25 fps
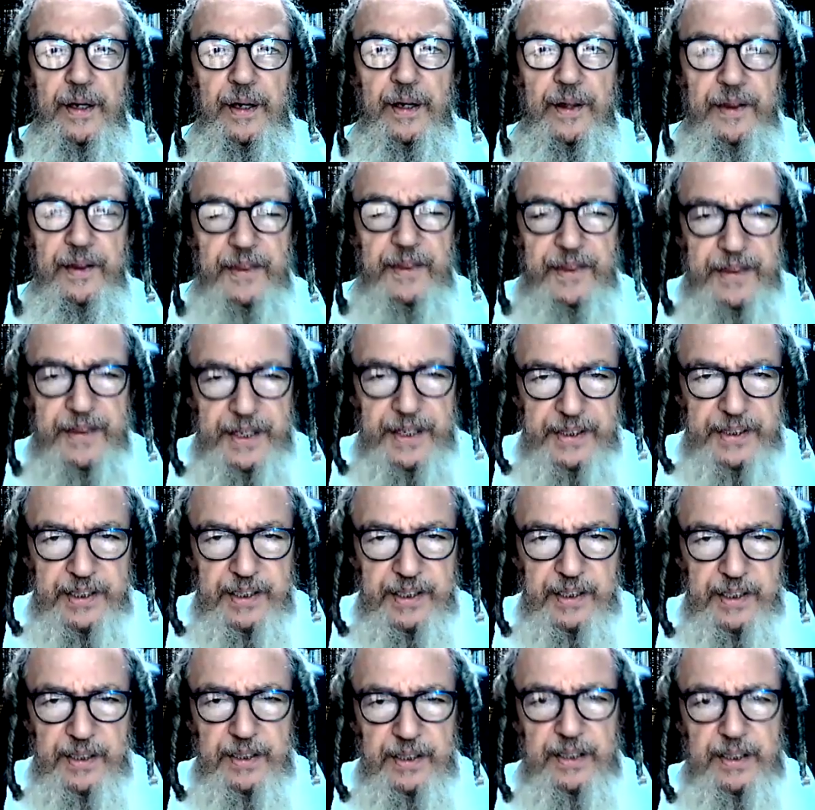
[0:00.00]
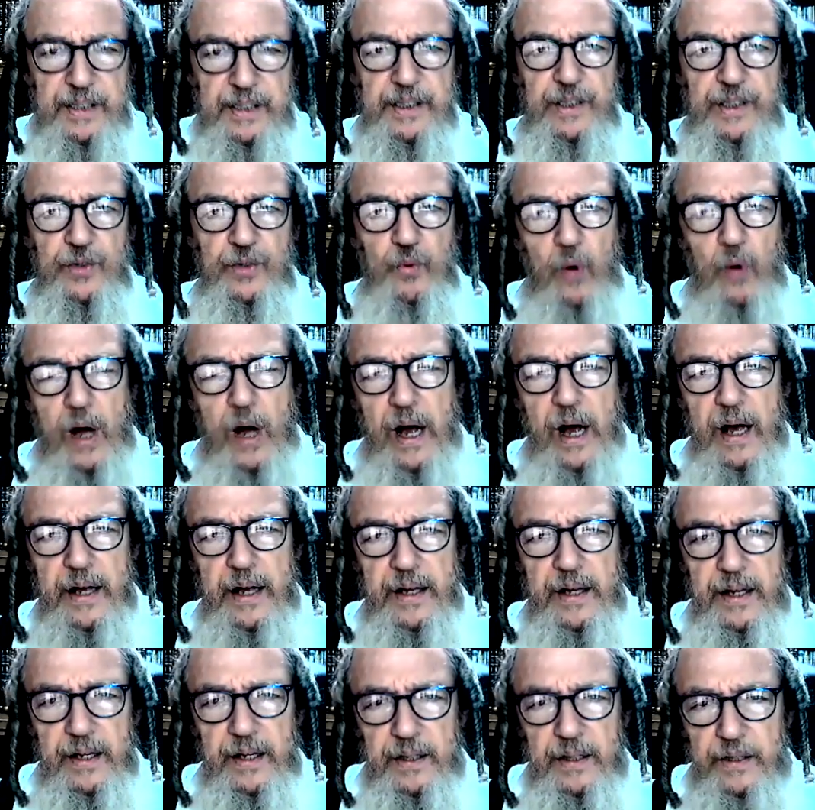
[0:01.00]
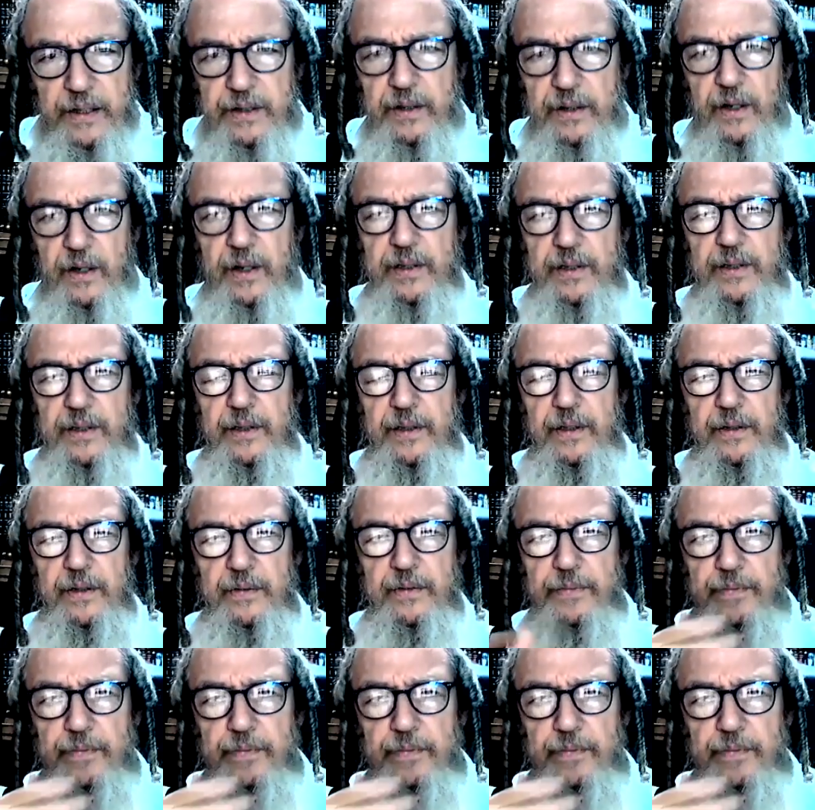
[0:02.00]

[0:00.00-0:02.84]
This is this is why it is awesome